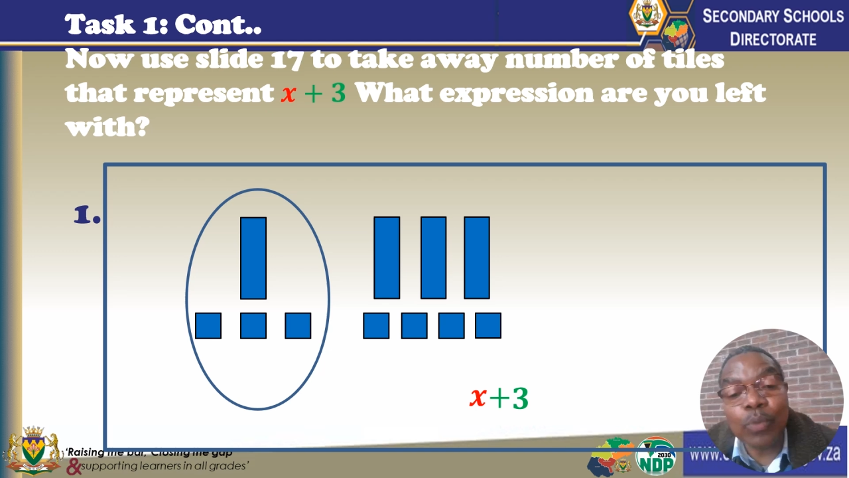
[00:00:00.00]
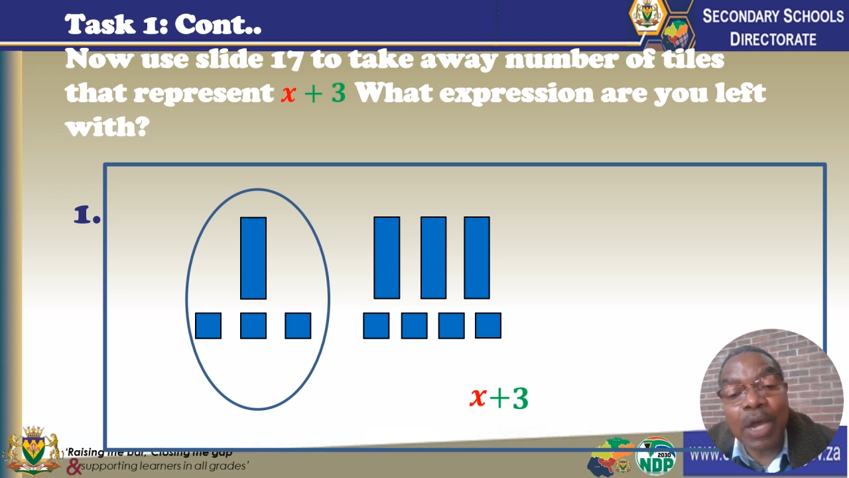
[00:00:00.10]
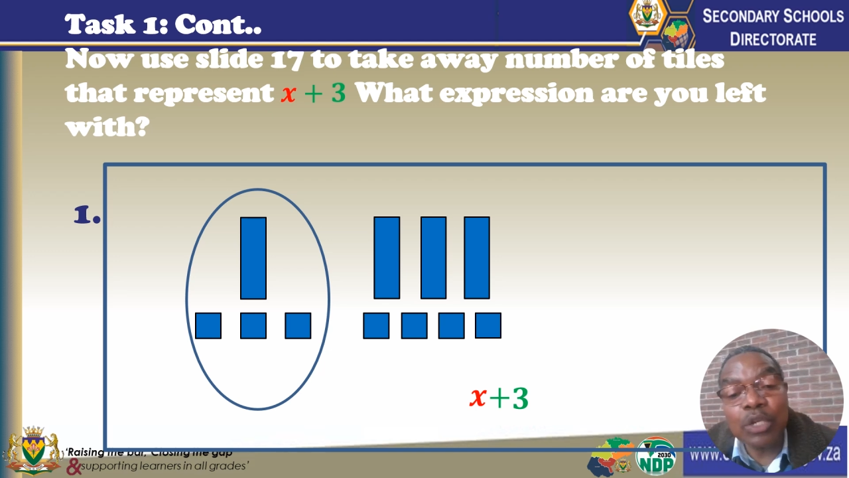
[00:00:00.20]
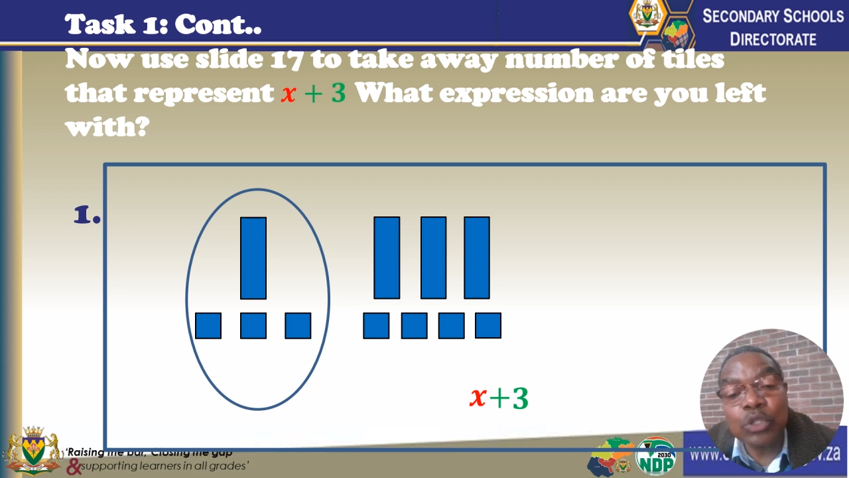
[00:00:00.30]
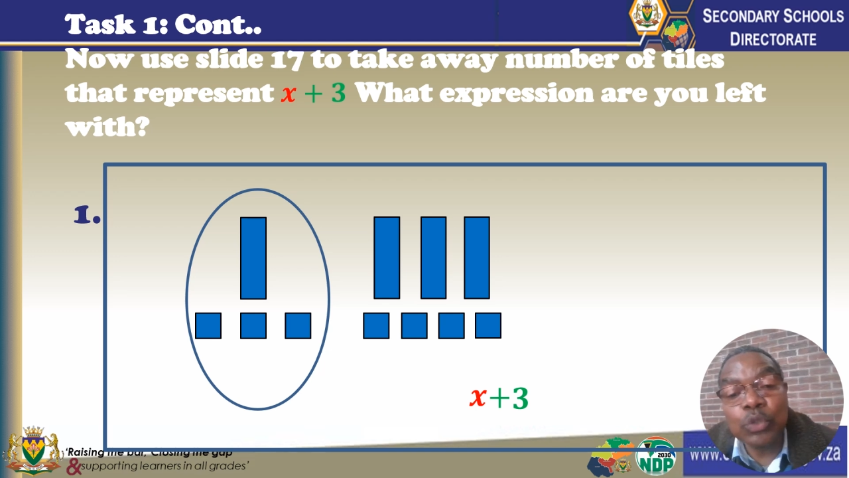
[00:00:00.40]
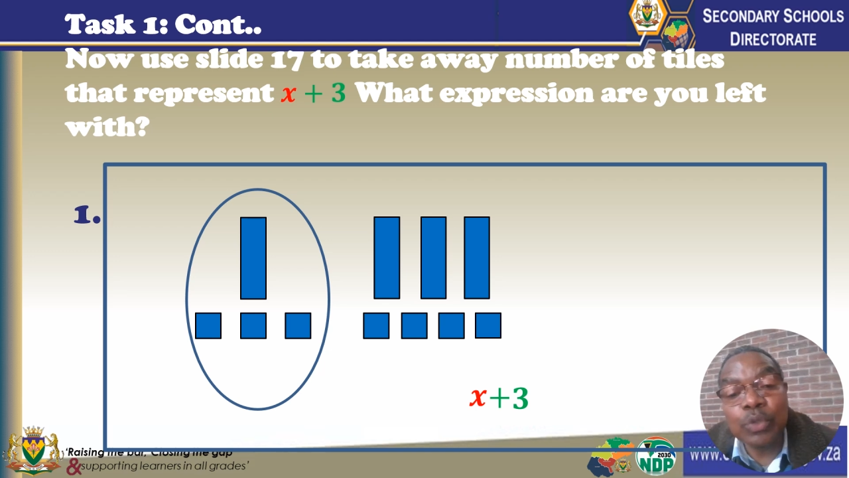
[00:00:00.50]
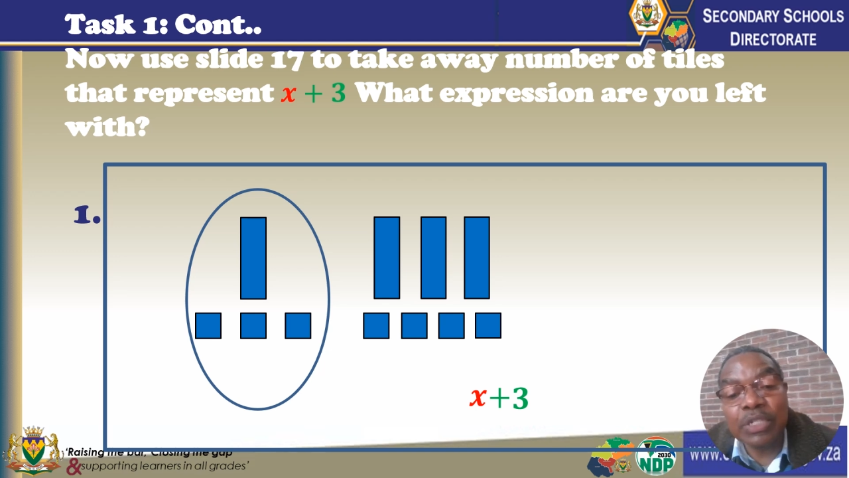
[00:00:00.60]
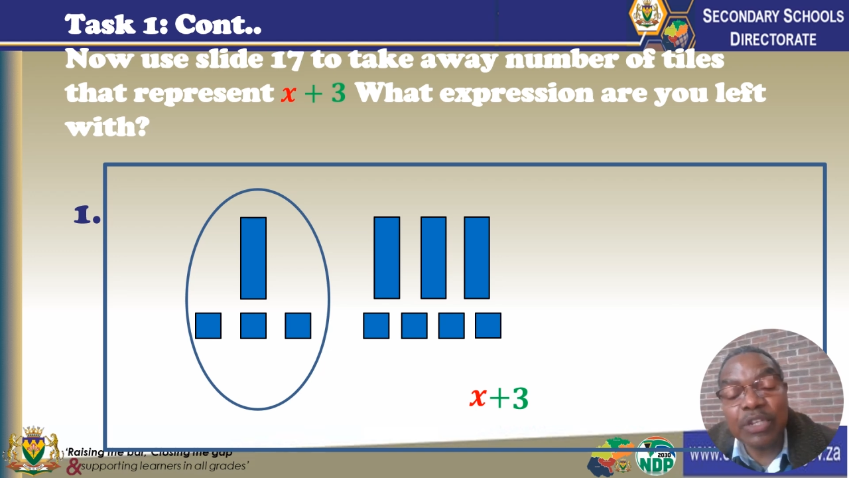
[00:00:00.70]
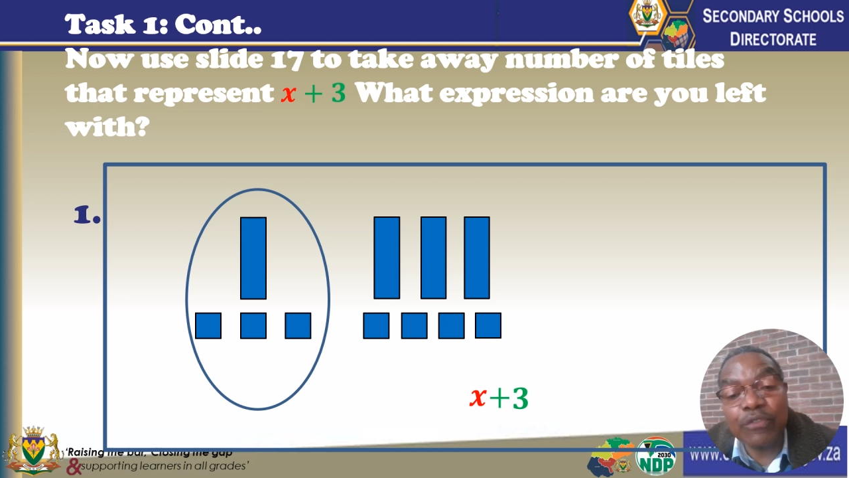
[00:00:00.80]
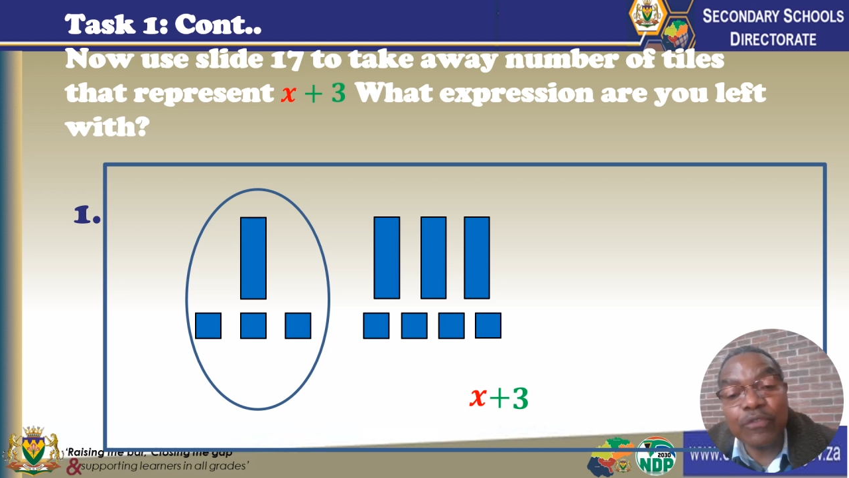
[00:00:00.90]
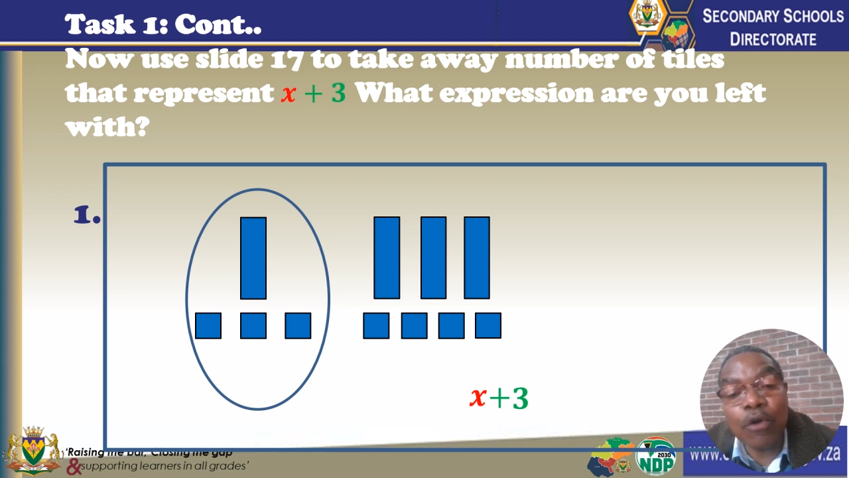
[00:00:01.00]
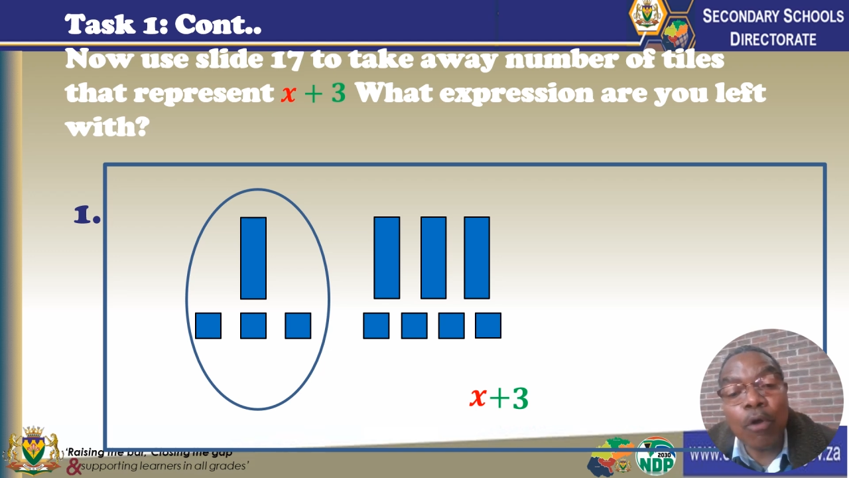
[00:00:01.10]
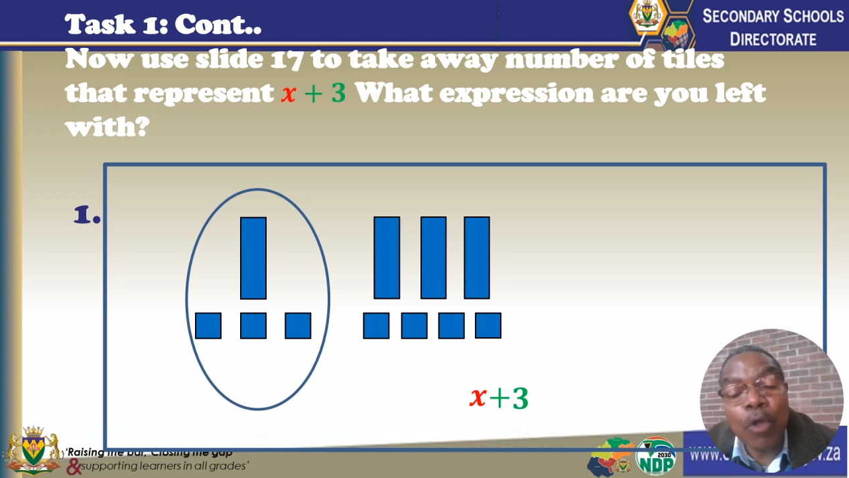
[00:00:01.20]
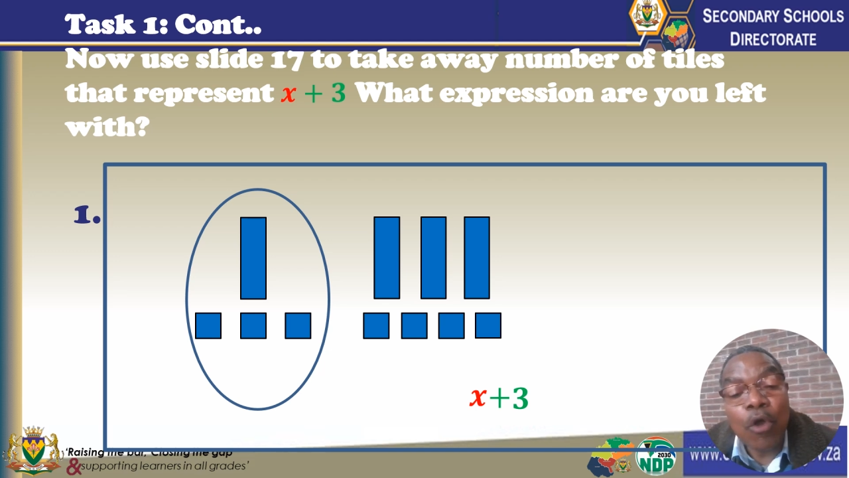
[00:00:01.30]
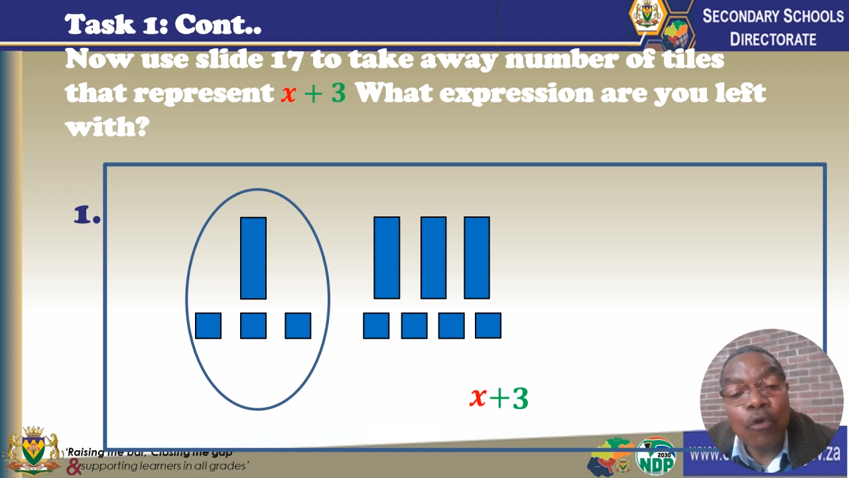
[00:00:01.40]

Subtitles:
1, 2, 3, 4,